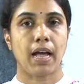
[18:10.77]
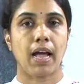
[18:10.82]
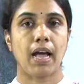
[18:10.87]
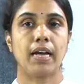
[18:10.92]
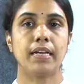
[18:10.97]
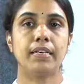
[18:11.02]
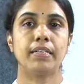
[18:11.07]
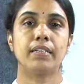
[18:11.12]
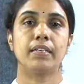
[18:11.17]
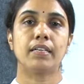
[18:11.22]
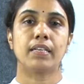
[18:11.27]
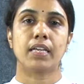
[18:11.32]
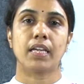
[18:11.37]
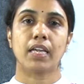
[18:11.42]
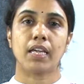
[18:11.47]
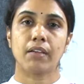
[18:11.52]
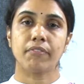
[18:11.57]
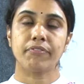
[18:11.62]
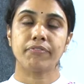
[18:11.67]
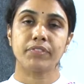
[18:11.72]
And
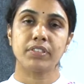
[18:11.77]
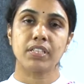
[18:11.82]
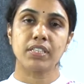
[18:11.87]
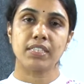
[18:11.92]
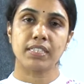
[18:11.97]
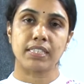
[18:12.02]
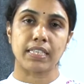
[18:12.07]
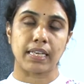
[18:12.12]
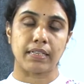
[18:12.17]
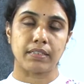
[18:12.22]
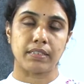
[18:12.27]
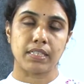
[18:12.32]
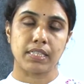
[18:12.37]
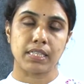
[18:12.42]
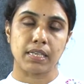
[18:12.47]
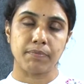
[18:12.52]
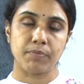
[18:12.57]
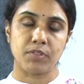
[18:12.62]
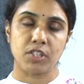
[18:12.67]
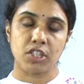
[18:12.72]
if the
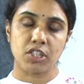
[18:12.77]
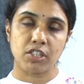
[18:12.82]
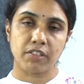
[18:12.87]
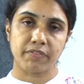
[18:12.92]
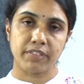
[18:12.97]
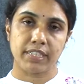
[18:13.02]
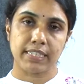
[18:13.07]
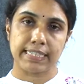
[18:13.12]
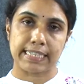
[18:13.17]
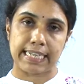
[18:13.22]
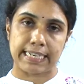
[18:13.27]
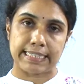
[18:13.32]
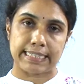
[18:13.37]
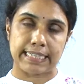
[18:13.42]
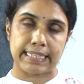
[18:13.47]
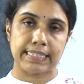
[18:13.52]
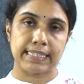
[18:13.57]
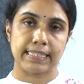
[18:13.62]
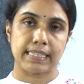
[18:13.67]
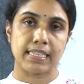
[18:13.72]
subject of the
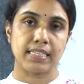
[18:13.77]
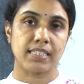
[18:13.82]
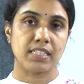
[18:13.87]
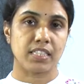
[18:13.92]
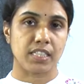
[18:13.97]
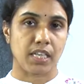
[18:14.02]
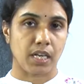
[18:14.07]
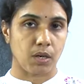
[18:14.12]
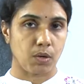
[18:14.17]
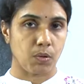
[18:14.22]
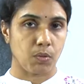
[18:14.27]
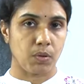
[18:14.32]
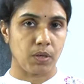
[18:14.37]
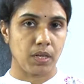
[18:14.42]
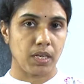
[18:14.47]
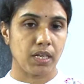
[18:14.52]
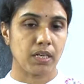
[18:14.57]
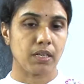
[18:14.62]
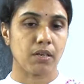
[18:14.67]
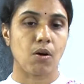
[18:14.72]
sentence is
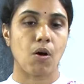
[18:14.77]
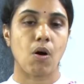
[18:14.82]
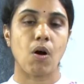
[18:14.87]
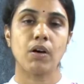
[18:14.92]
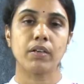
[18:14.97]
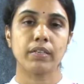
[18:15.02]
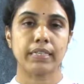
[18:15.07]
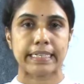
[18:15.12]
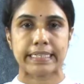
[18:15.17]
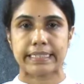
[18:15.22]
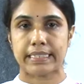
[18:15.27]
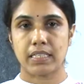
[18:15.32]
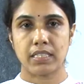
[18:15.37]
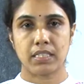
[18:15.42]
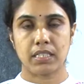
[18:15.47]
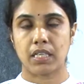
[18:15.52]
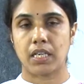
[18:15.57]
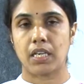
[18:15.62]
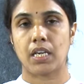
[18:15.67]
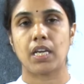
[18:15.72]
singular or it is
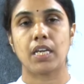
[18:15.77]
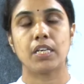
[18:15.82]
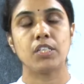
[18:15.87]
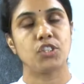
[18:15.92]
he,